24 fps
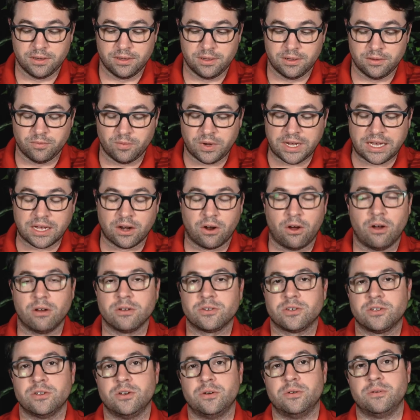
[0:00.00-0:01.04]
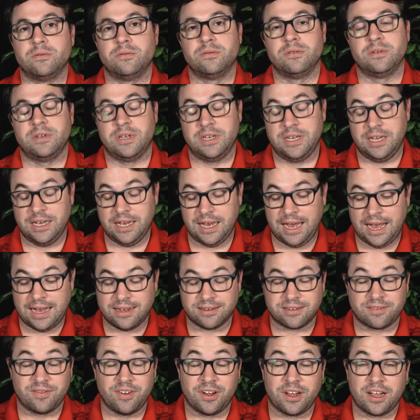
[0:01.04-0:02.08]
Then we can also
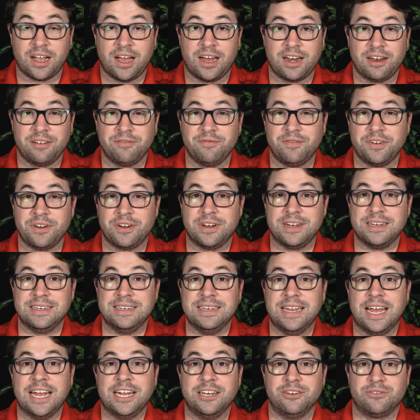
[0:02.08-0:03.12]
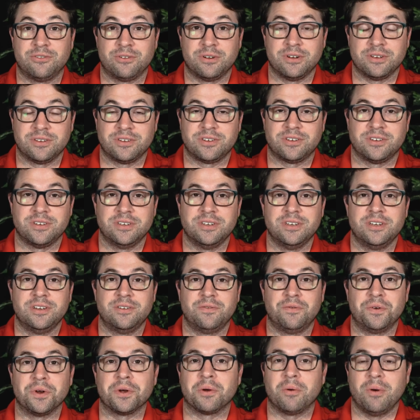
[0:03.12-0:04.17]
ask God a very dangerous
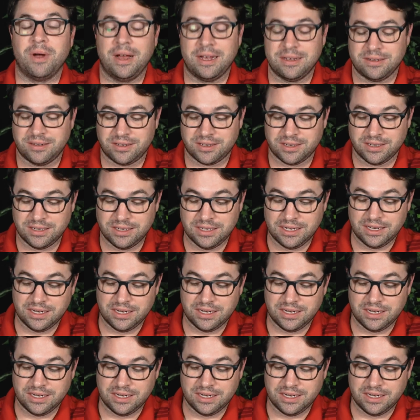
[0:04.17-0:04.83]
request.